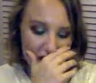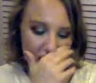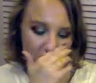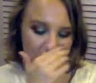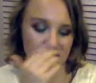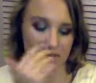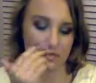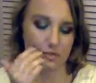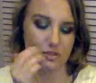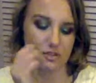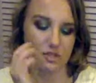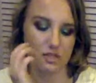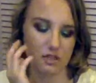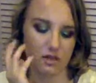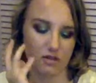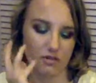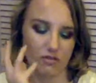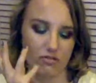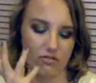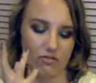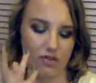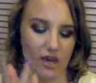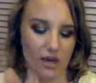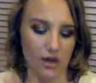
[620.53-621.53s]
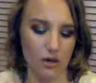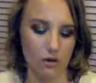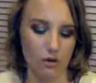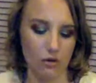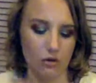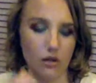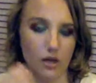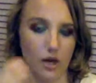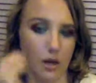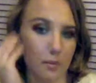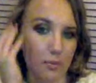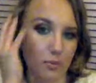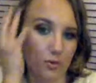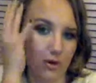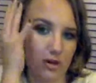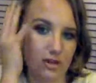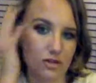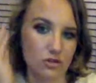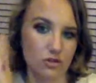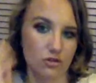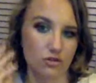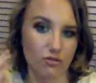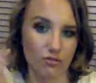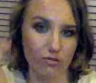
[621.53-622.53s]
It's almost like a veil, a
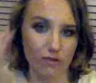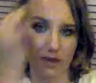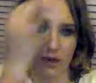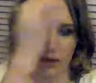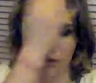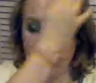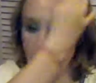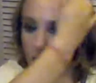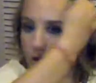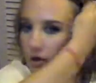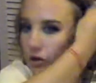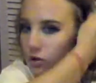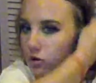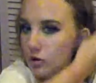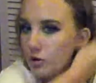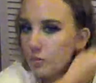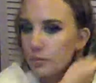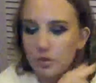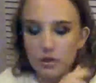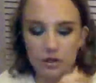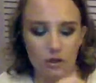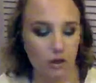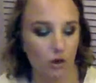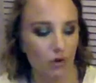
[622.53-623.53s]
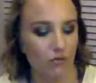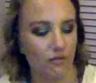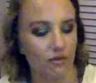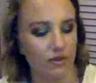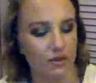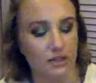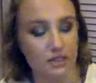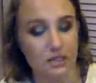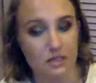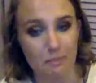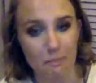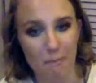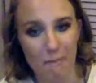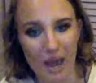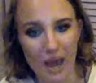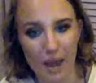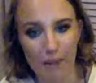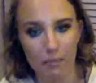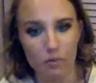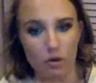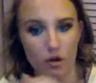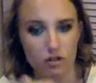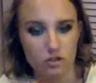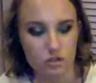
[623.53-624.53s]
bronzer veil. Like you could put it over this
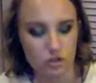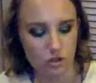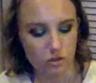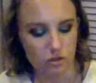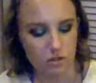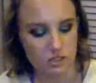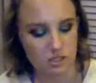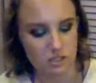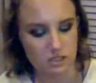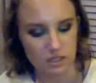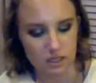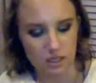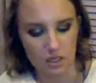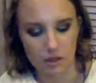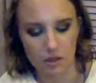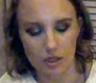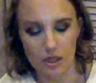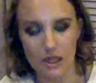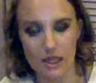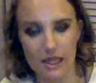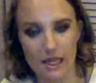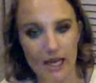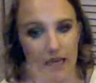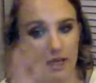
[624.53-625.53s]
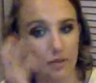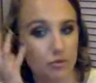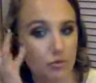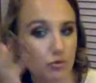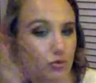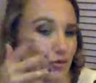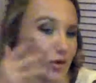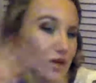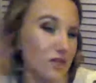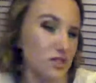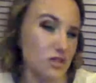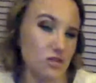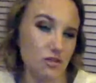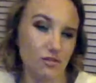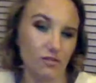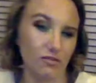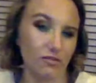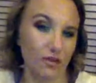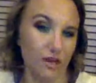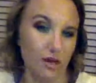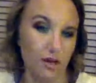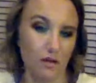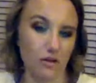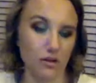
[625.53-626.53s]
matte bronzer. This is like a light bronzer
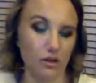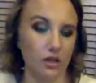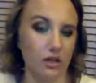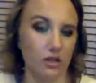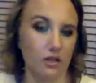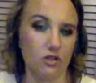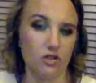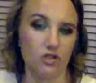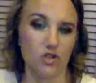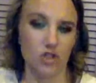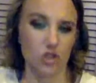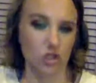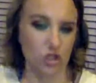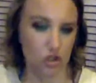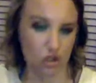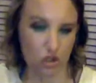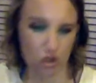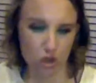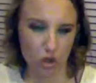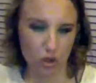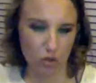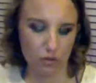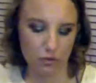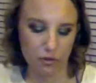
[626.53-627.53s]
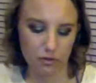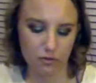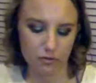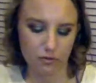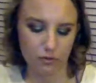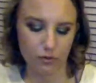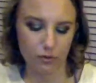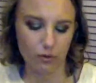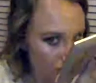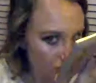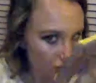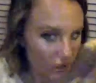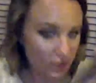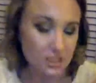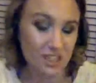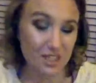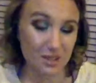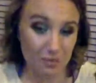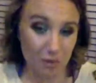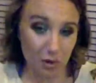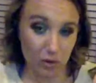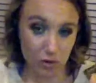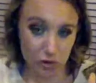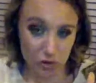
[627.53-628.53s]
veil, and it's just so beautiful. It
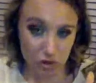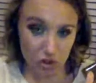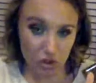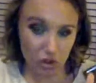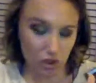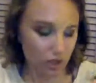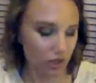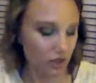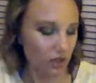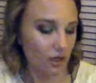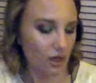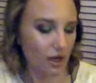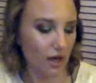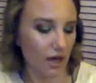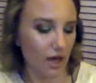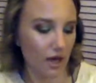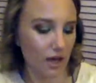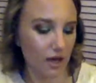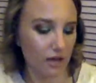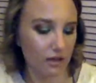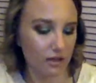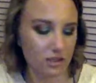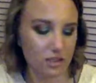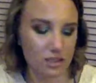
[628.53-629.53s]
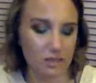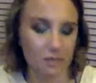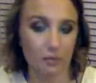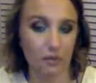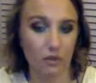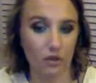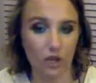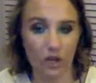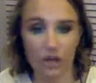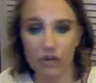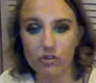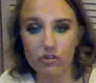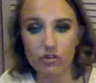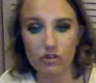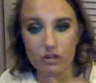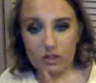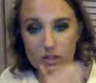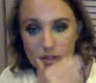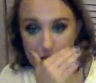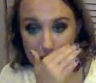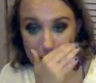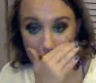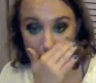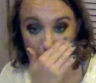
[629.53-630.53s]
smells good. These
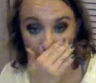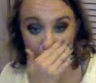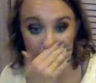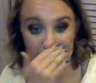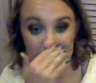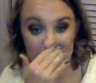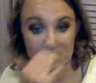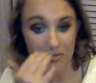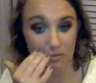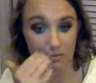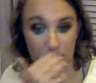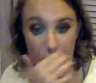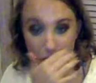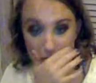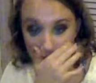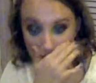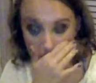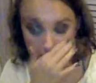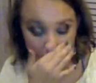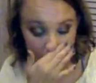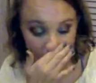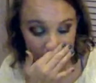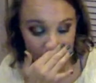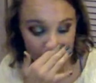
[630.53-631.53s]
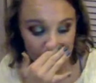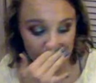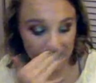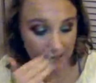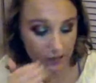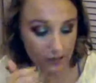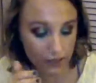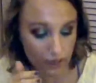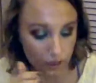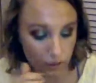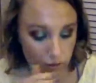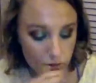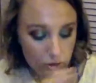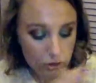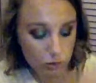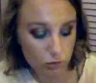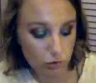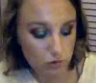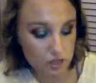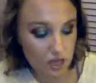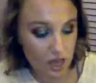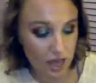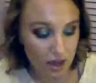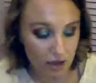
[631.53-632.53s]
blushes, I mix them together. Like I'll
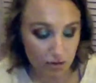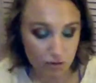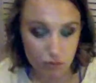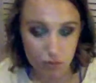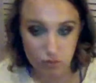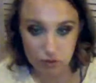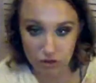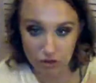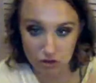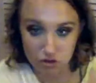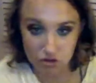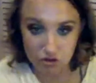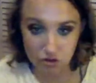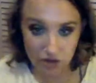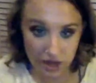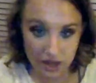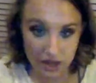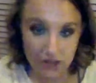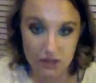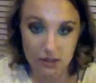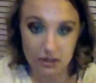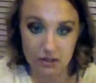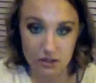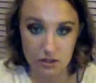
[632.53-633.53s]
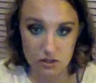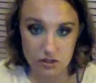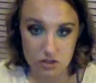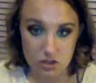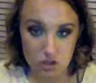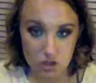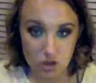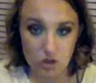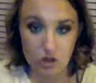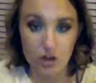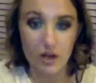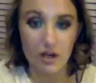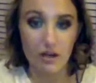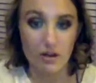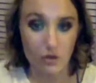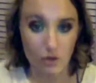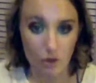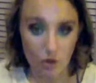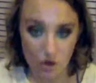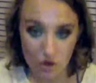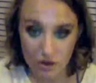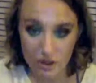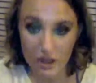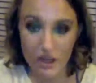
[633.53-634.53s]
use every shade in this to create a
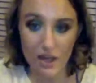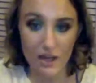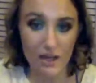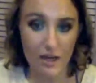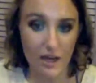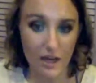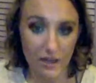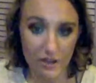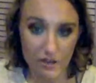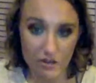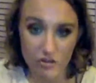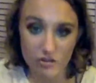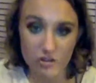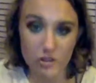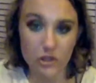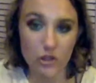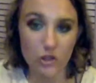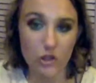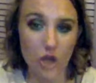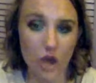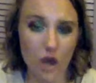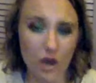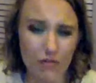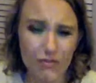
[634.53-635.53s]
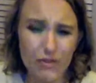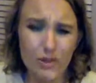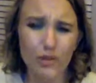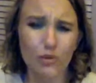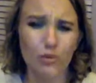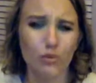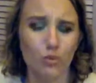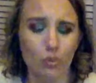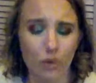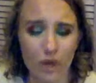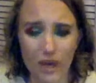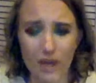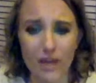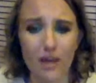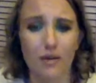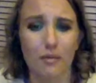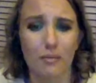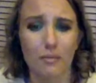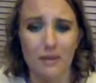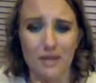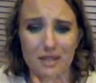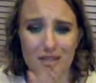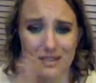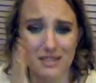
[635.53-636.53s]
look, and I just love the way
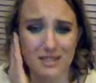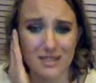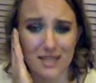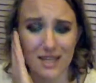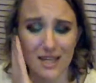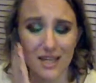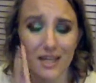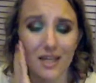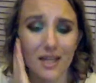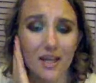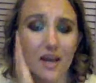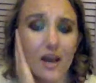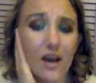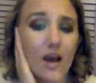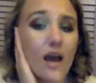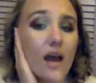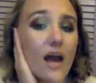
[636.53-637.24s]
my skin.